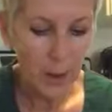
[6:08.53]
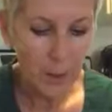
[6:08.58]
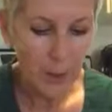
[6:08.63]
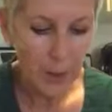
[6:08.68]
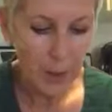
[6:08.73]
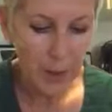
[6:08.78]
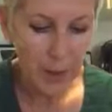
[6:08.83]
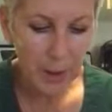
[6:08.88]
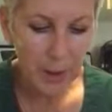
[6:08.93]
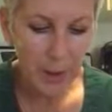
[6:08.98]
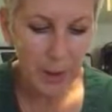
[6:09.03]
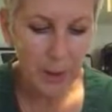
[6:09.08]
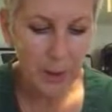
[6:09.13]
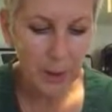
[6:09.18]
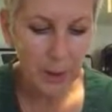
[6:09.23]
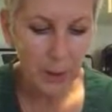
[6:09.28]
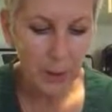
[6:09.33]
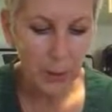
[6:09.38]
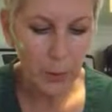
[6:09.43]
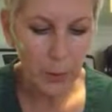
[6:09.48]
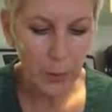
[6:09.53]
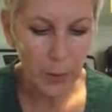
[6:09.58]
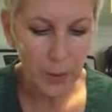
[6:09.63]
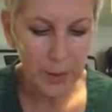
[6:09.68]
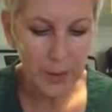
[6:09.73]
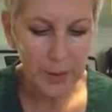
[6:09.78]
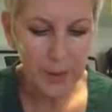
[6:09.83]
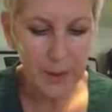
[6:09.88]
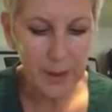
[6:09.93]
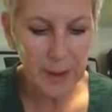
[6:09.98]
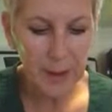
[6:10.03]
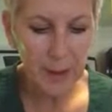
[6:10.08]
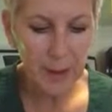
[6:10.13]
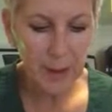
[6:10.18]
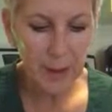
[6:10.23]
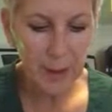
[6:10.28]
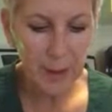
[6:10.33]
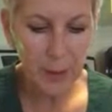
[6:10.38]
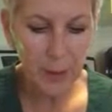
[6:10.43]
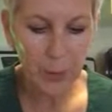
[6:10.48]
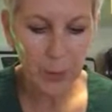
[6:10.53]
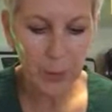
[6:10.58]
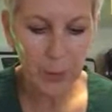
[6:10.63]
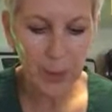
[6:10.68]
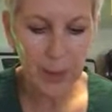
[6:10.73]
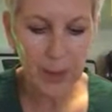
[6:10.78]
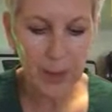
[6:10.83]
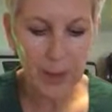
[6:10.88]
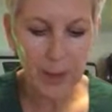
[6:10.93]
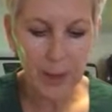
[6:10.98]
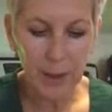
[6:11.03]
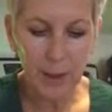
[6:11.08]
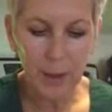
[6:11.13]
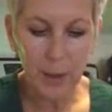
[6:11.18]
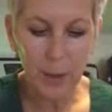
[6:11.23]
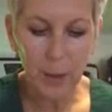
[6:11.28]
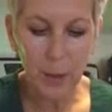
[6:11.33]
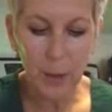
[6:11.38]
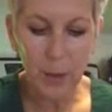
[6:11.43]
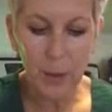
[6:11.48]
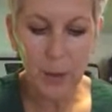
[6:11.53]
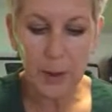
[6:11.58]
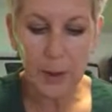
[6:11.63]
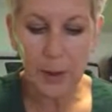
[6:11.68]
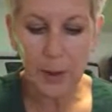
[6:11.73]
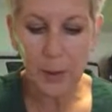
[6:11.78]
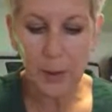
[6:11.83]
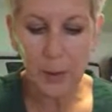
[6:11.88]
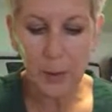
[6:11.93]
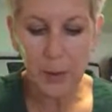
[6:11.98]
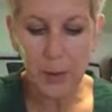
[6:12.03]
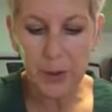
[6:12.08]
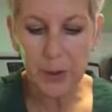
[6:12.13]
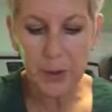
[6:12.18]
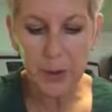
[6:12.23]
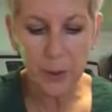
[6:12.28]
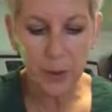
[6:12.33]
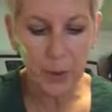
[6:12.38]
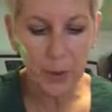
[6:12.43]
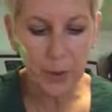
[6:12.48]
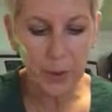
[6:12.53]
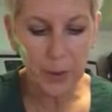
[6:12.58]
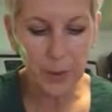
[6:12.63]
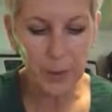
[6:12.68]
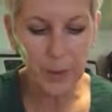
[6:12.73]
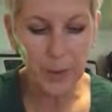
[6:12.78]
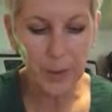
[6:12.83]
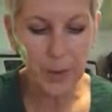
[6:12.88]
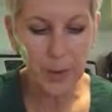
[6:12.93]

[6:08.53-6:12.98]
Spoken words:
Onycha was an ingredient in the holy anointing oil.